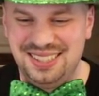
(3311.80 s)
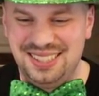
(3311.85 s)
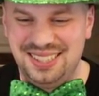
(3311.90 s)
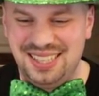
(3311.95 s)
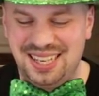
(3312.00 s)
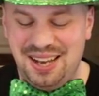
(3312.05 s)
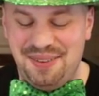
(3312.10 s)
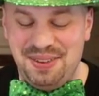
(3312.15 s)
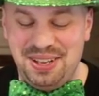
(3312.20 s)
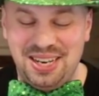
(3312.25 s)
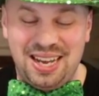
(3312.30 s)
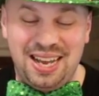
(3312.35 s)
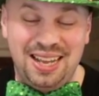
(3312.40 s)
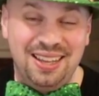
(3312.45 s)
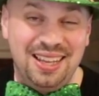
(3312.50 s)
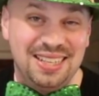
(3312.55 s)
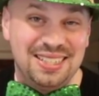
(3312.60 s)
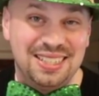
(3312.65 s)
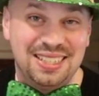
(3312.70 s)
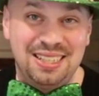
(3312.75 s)
I mean, I
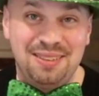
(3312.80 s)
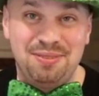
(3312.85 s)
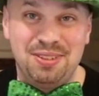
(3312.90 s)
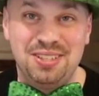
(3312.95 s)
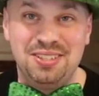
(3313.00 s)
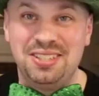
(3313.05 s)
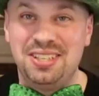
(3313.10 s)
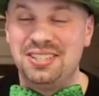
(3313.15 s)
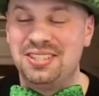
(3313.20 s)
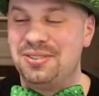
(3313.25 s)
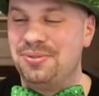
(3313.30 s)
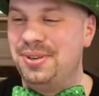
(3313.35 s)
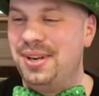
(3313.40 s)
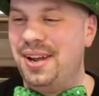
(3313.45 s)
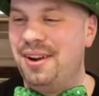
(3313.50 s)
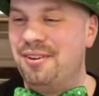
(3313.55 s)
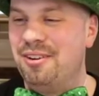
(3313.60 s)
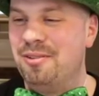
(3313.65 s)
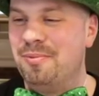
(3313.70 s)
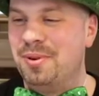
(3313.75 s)
like to keep these things to an
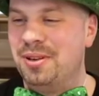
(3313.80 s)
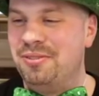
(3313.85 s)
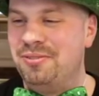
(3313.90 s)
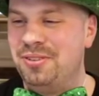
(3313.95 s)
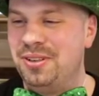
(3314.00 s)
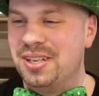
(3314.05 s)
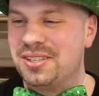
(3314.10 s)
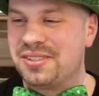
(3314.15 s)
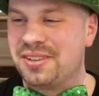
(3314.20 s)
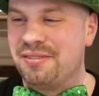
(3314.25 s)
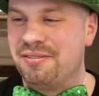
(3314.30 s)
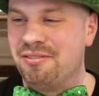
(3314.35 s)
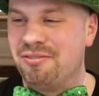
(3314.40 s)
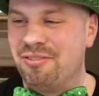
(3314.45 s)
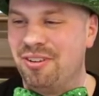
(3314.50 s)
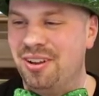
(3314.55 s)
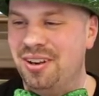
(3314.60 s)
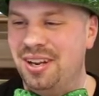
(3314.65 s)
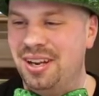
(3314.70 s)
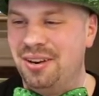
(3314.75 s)
hour, but if you guys are having
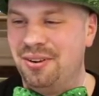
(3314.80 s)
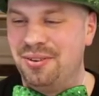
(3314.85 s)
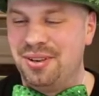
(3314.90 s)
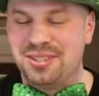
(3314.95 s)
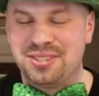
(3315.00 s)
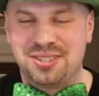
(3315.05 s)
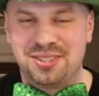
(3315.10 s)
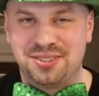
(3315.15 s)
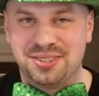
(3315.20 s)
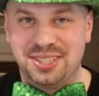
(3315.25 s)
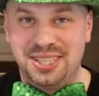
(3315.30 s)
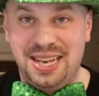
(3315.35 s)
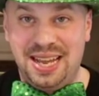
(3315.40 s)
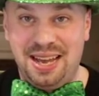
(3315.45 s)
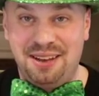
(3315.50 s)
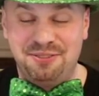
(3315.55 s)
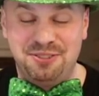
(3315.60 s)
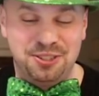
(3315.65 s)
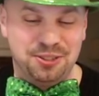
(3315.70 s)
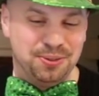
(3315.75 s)
fun, I don't necessarily
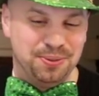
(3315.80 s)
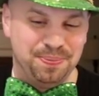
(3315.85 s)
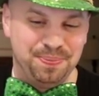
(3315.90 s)
have to.